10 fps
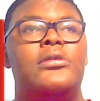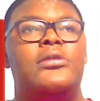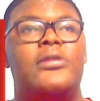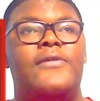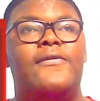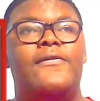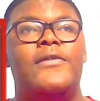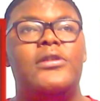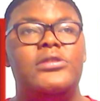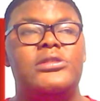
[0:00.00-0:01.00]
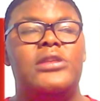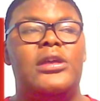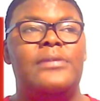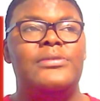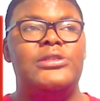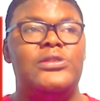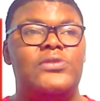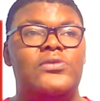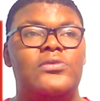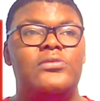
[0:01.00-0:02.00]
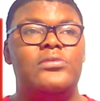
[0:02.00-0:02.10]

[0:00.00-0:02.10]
the first episode